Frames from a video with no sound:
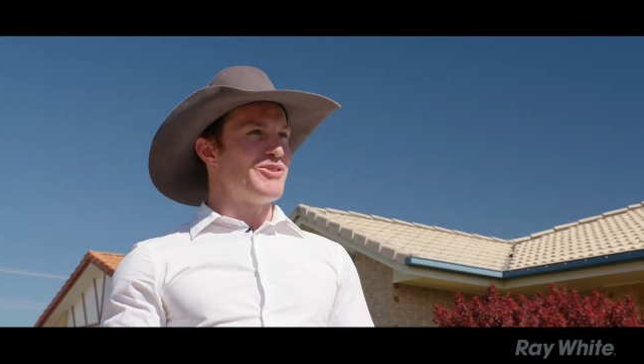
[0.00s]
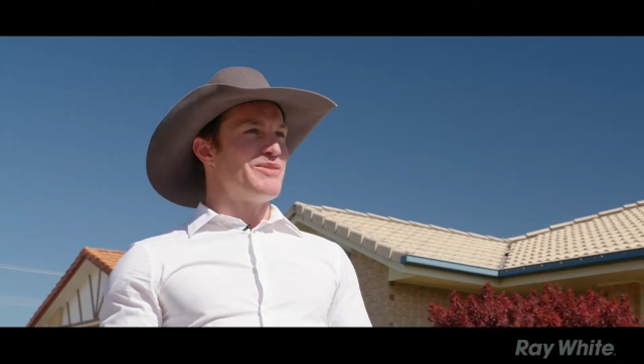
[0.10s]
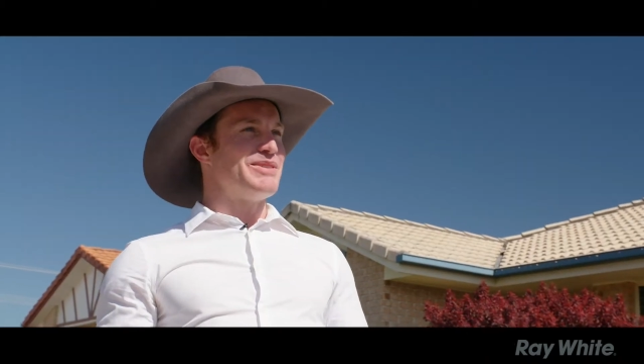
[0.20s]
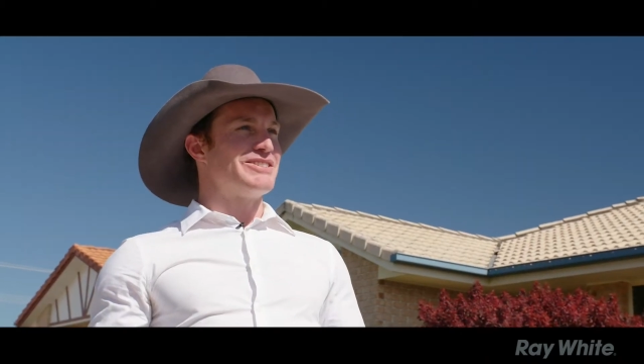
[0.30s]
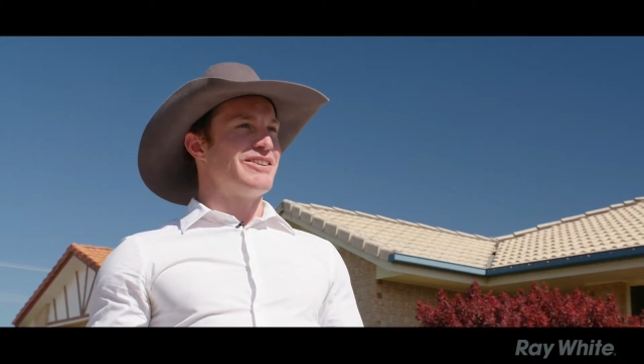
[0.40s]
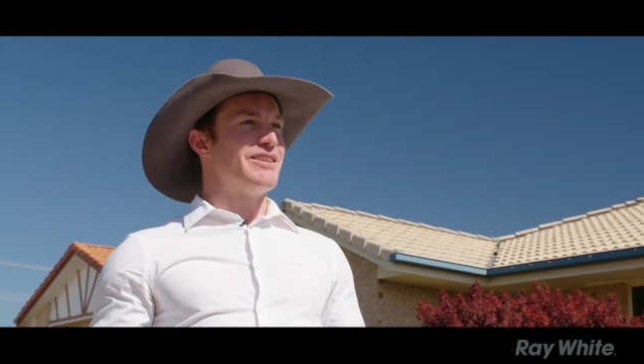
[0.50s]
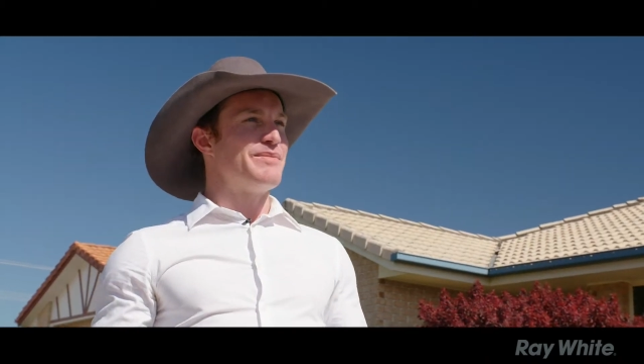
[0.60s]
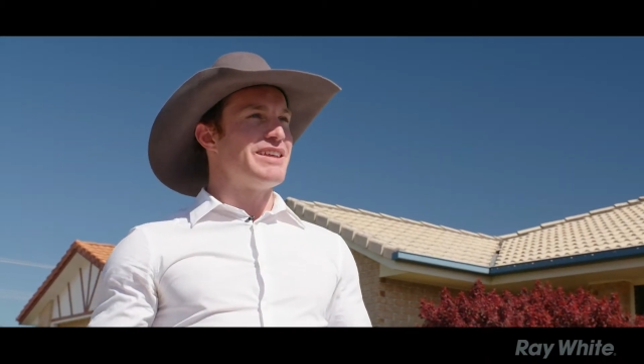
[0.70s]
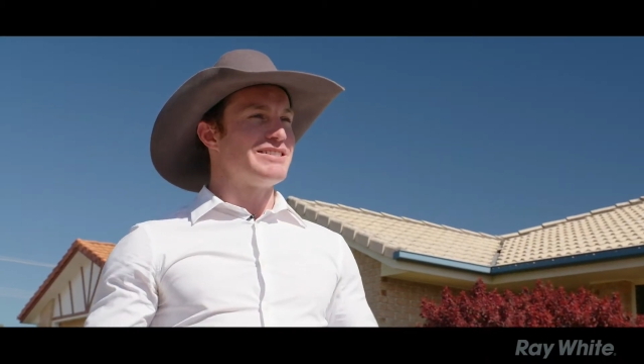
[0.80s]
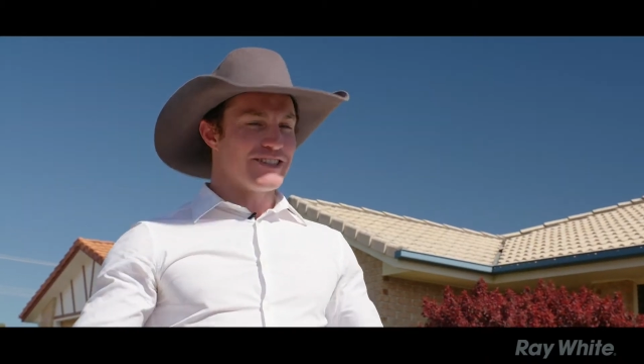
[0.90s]
What I'm
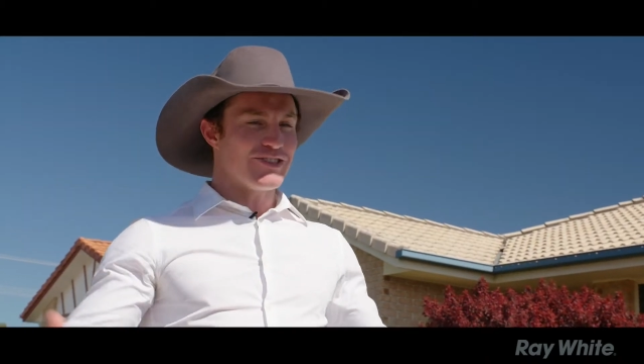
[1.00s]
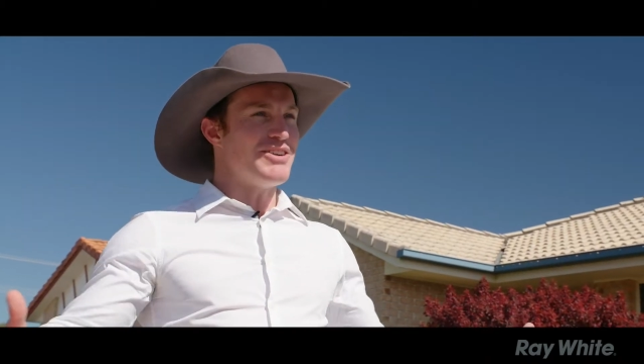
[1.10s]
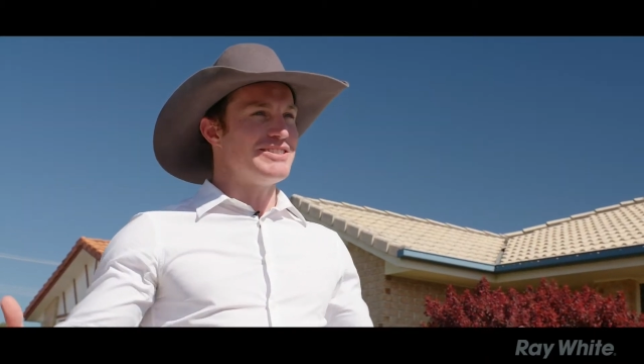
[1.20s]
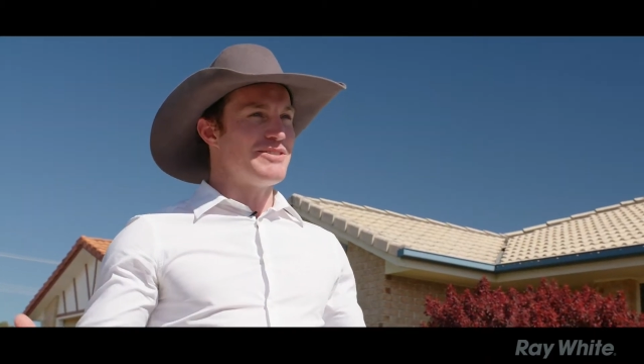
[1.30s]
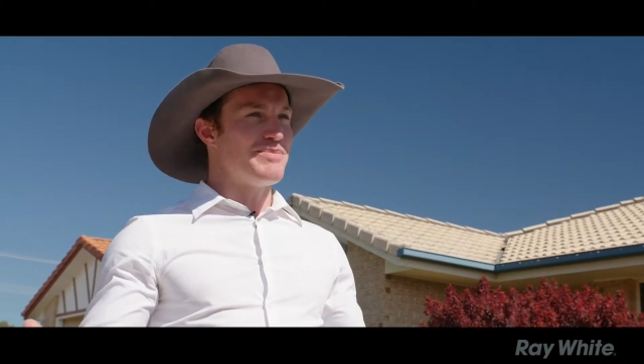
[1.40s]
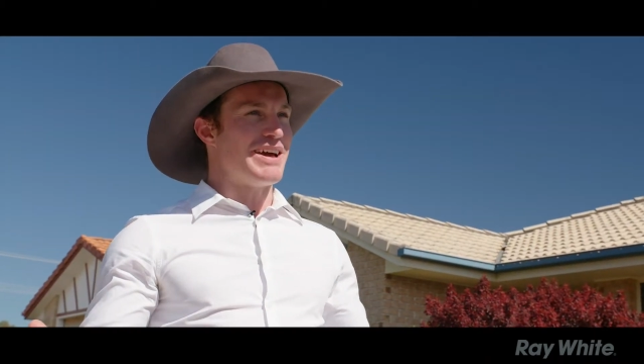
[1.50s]
excited about is the size of the